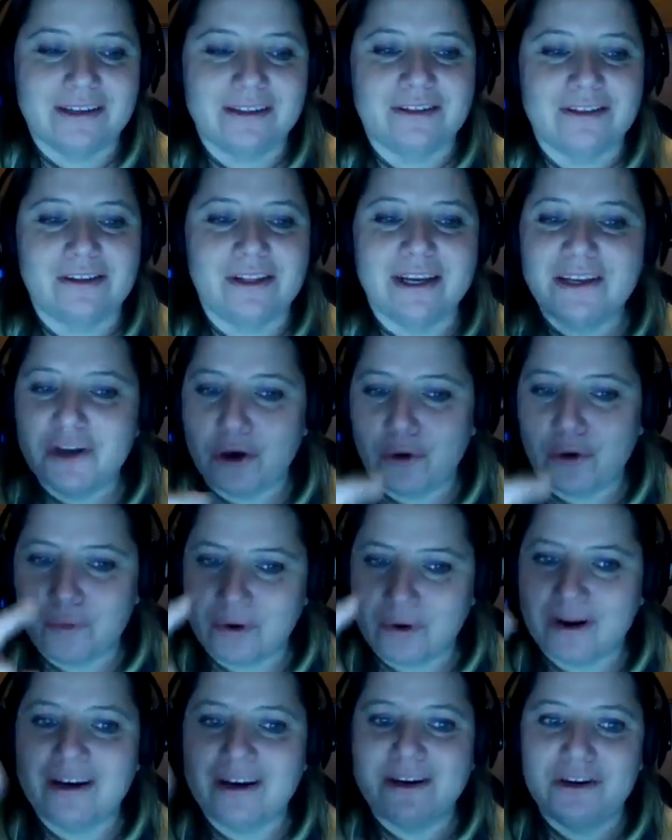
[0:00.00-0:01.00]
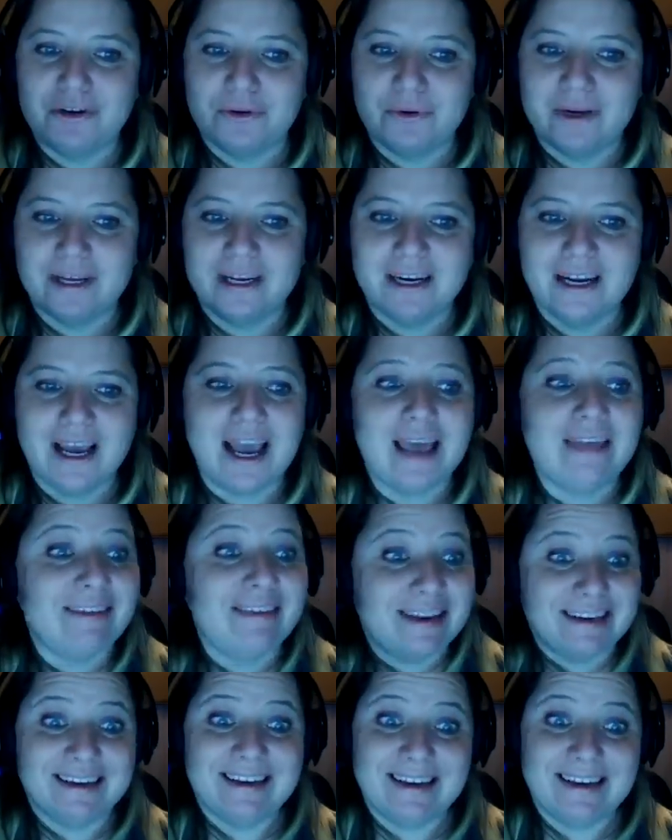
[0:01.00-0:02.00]
And they're like, no, we're going to do it. And
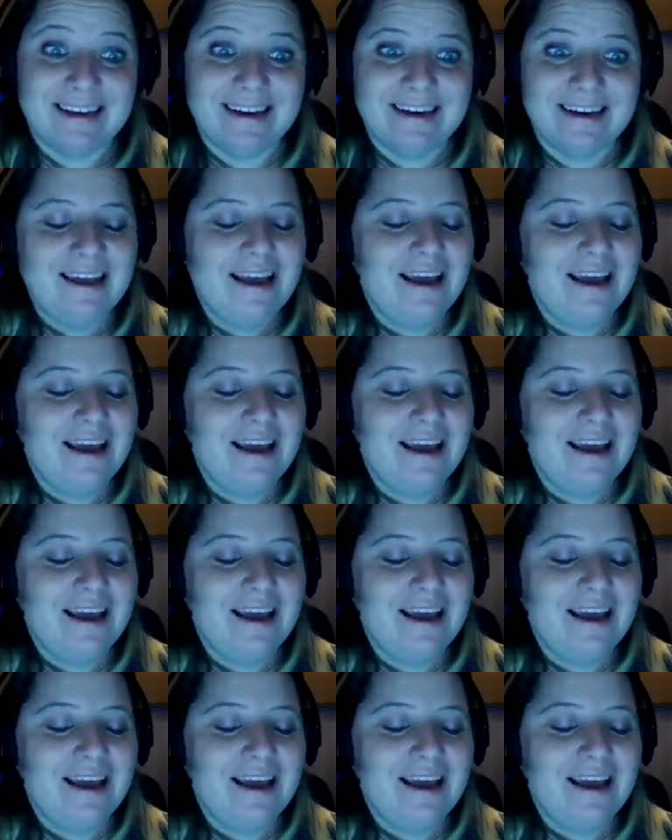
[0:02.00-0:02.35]
they did it.